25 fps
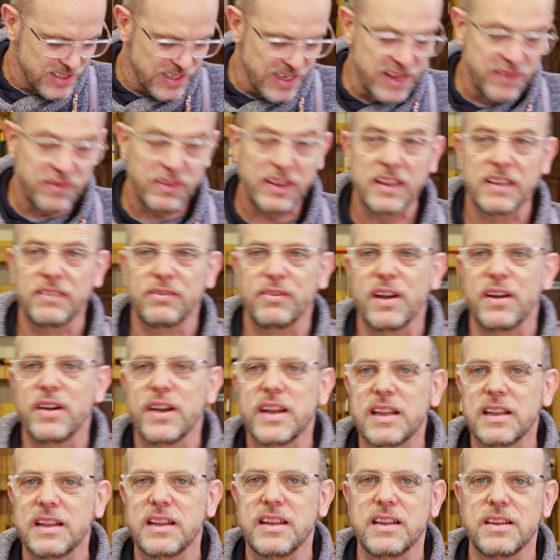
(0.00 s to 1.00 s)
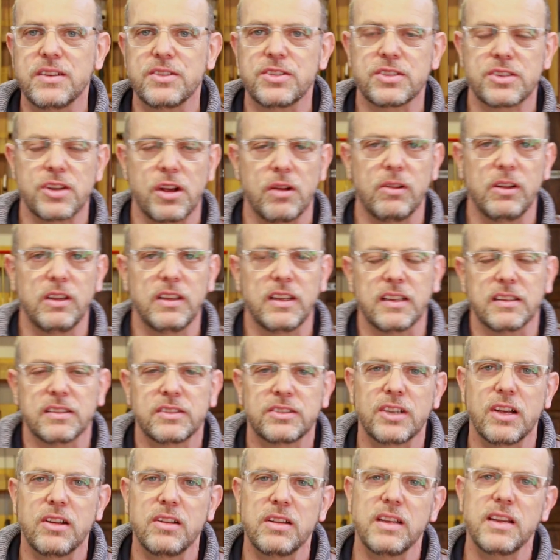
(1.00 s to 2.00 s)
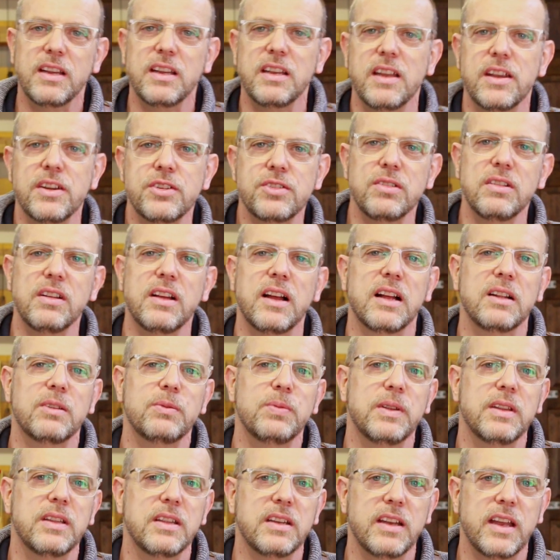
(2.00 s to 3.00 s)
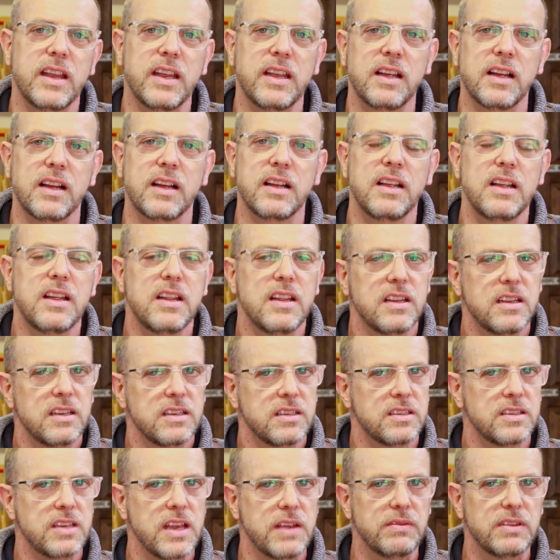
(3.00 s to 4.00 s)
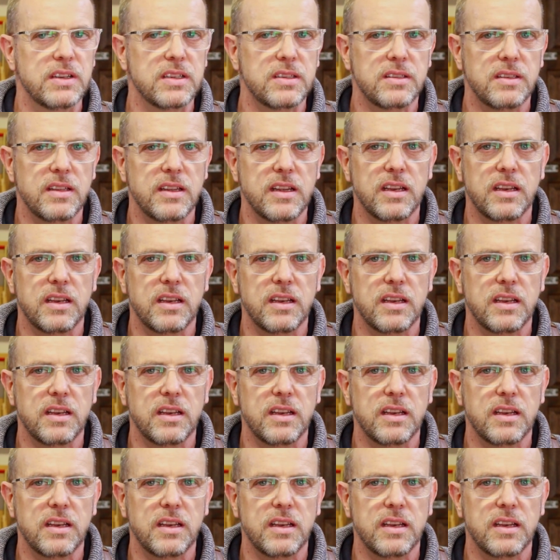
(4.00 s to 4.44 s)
leaving a very clean shoulder. So the initial cut with the knicker severs the